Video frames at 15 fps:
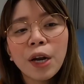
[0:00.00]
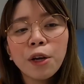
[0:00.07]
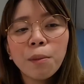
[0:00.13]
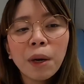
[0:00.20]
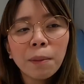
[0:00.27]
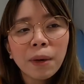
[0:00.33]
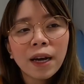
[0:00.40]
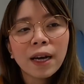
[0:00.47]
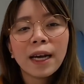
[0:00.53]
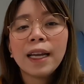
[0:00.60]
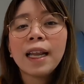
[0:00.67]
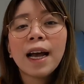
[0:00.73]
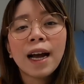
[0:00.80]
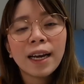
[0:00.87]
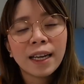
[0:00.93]
ano bang mga
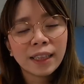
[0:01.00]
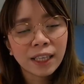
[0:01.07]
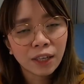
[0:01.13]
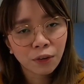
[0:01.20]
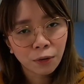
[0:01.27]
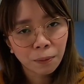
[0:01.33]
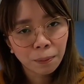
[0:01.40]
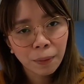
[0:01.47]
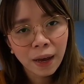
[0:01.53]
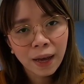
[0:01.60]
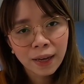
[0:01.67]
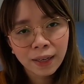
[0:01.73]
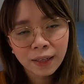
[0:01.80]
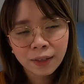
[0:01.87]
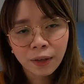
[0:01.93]
kailangan natin
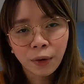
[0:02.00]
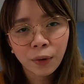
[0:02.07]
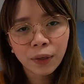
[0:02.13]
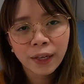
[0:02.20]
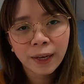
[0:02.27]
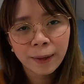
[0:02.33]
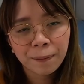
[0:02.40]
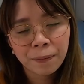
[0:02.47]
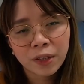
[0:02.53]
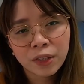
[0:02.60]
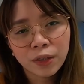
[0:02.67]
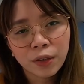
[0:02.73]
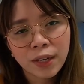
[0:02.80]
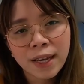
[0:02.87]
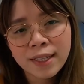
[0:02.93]
i-compile? Okay,
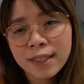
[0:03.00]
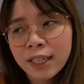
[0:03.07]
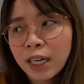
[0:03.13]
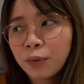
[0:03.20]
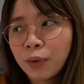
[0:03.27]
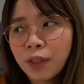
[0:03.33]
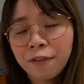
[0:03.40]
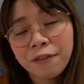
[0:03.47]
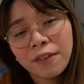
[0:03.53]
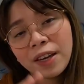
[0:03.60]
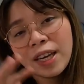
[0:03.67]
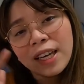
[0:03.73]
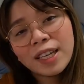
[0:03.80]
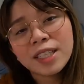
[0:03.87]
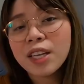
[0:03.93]
so let's start with the
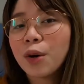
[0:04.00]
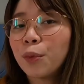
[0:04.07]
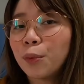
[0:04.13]
phase